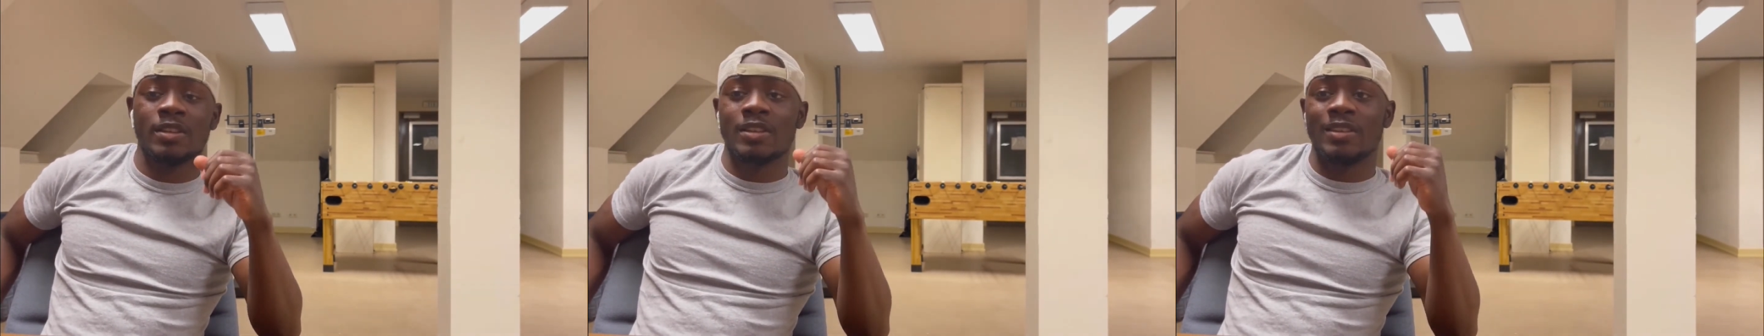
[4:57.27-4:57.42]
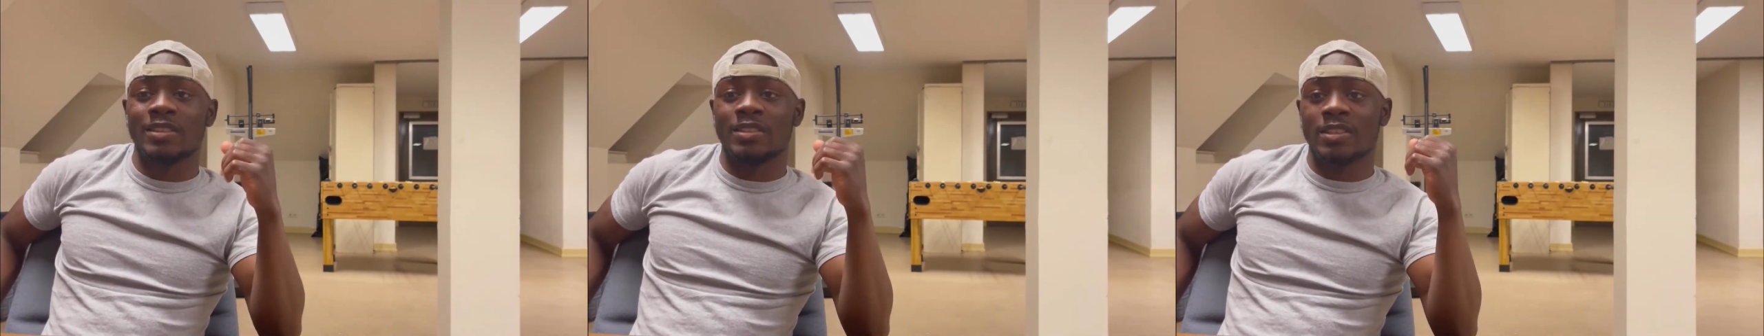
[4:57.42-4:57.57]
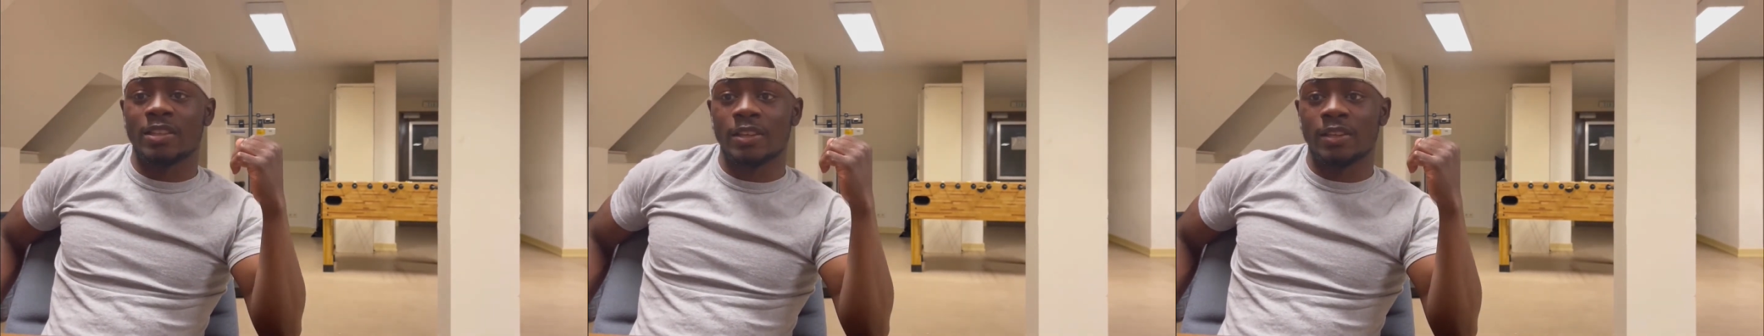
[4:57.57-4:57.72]

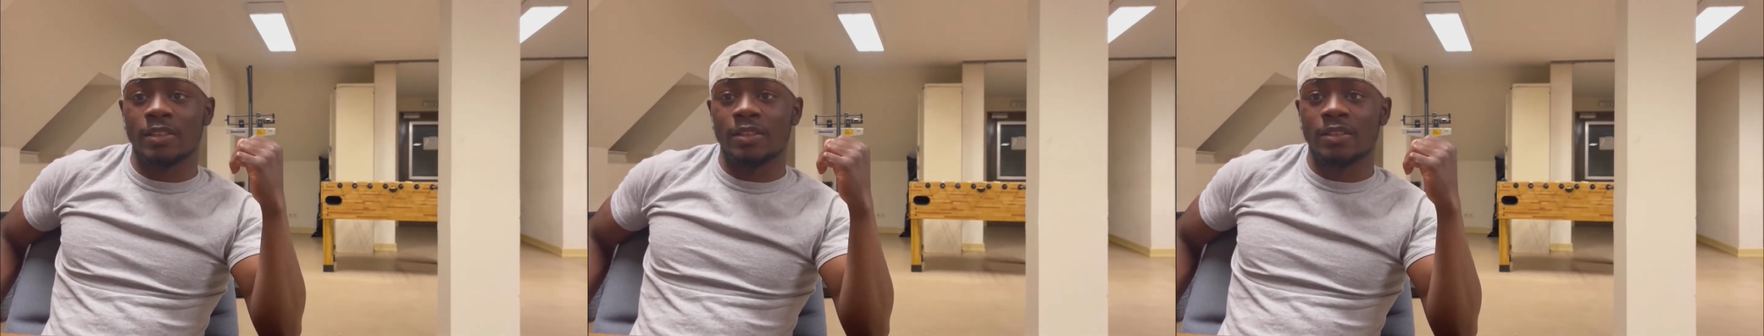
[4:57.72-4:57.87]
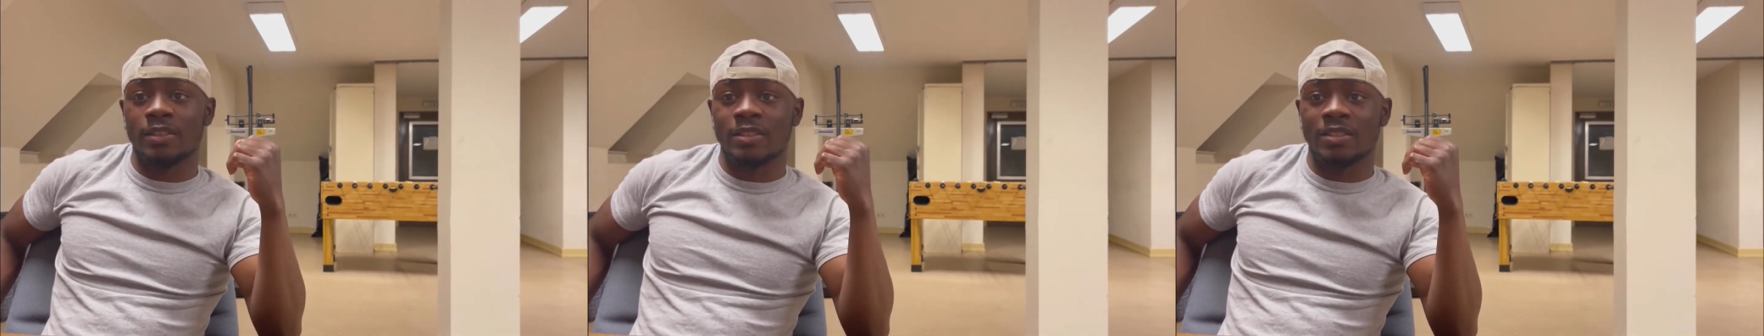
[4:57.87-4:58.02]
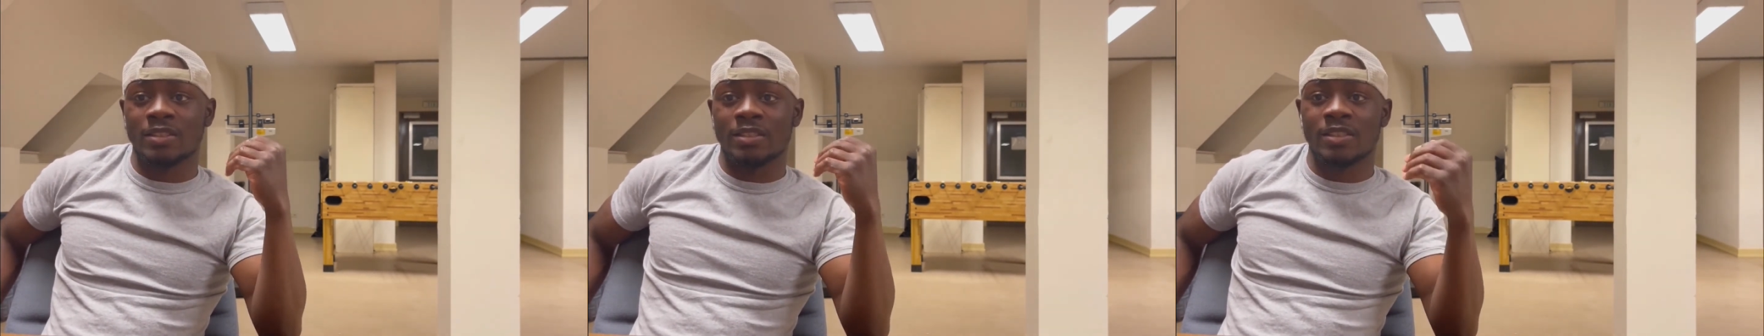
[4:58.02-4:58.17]
is that
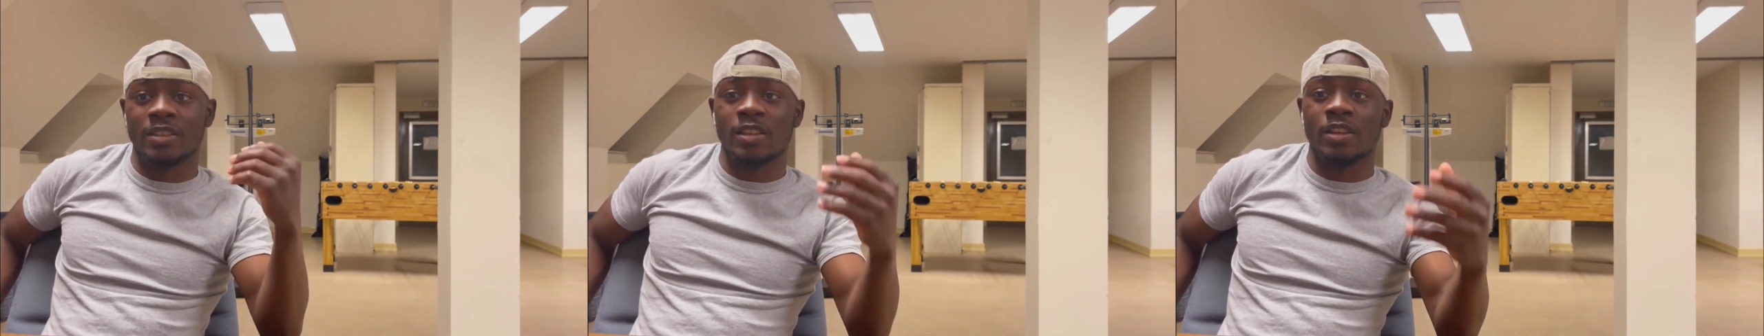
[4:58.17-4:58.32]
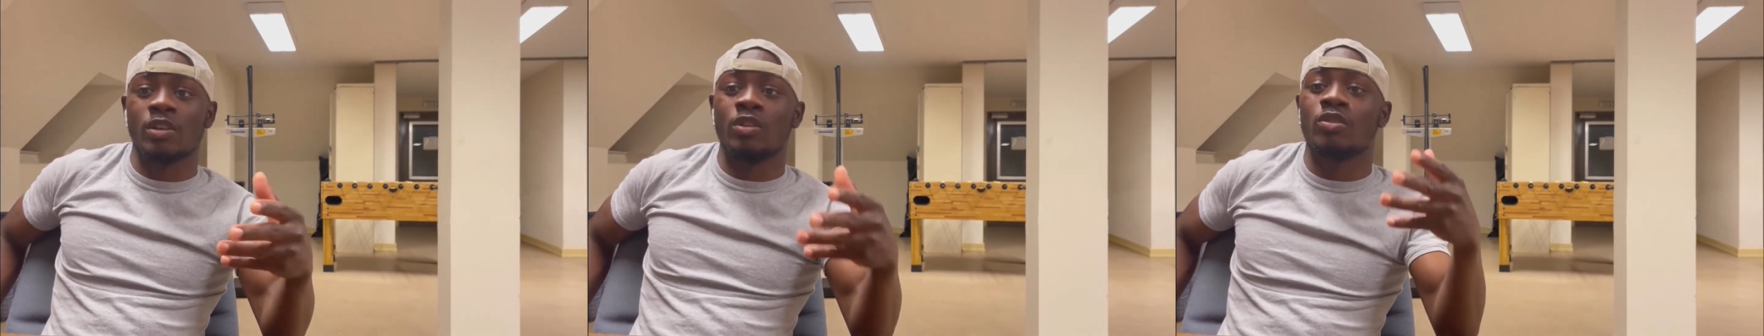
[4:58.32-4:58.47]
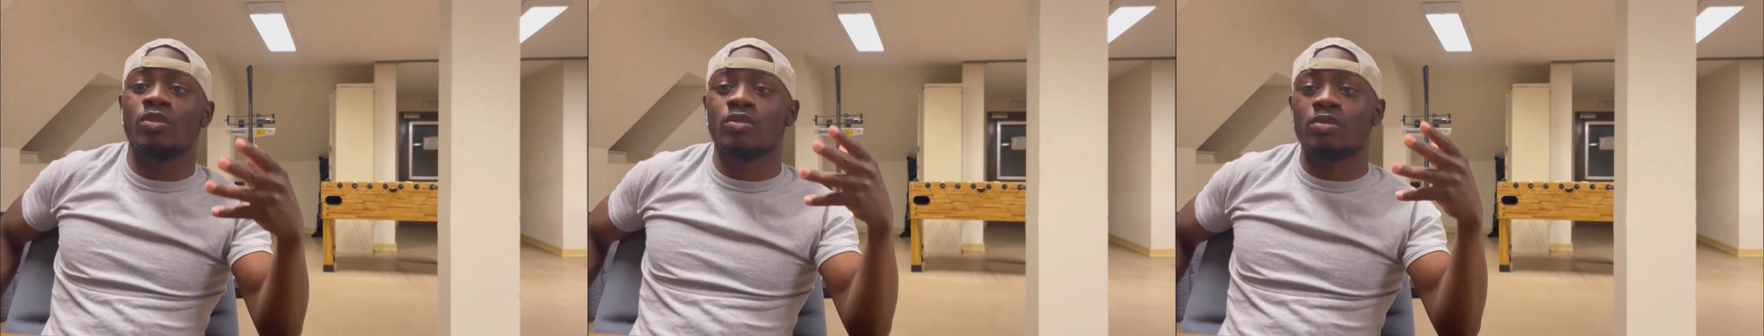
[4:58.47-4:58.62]
it
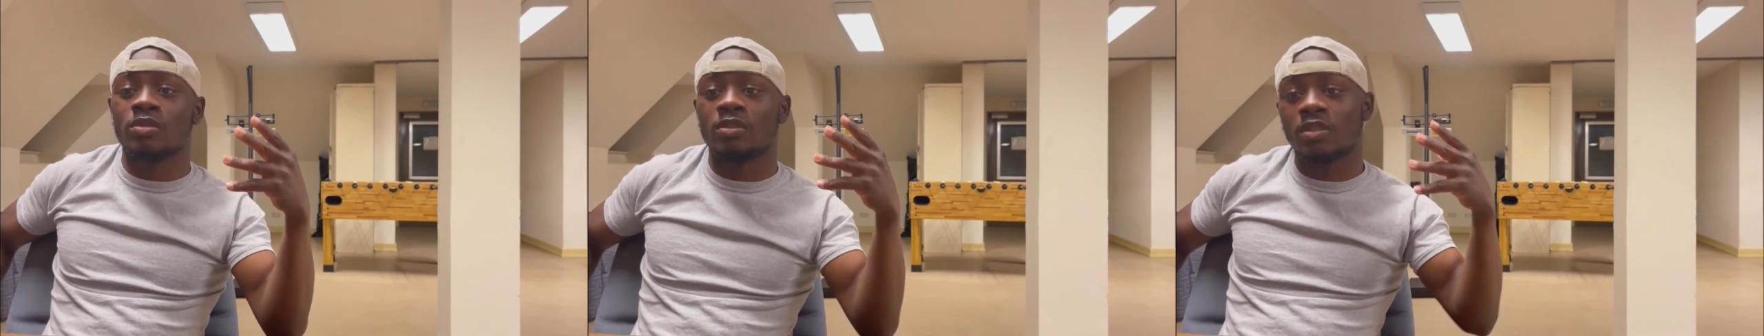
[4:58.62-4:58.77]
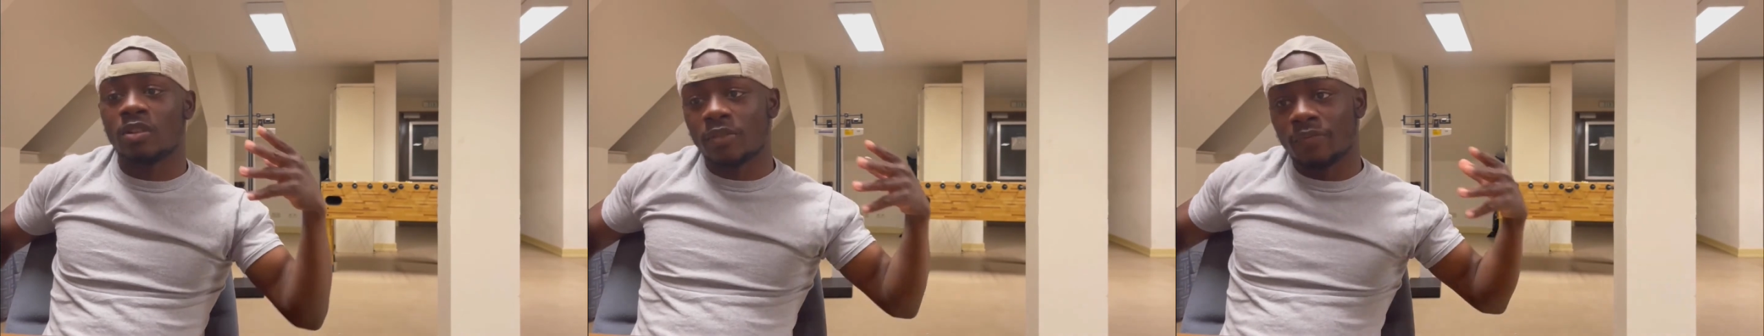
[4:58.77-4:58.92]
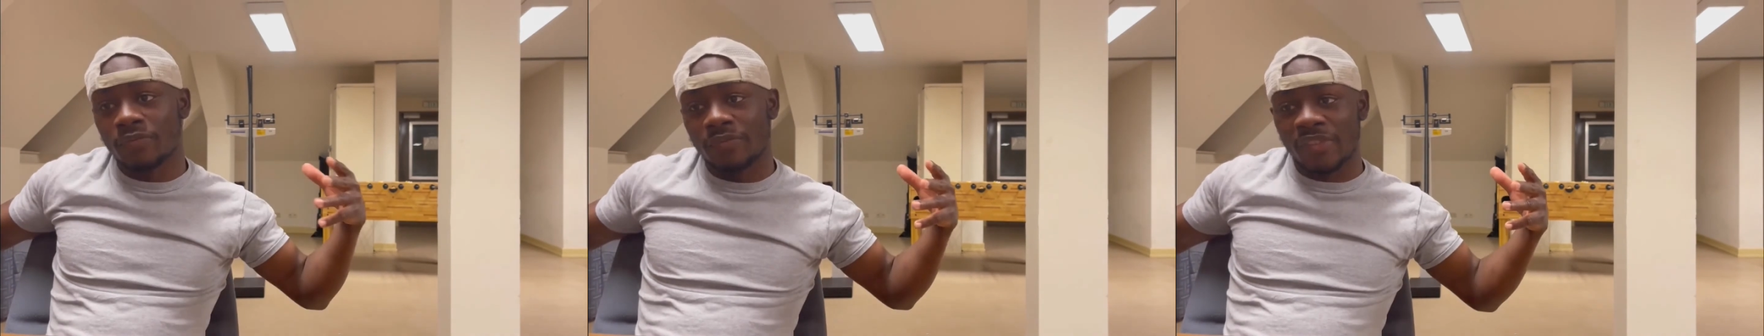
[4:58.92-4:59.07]
still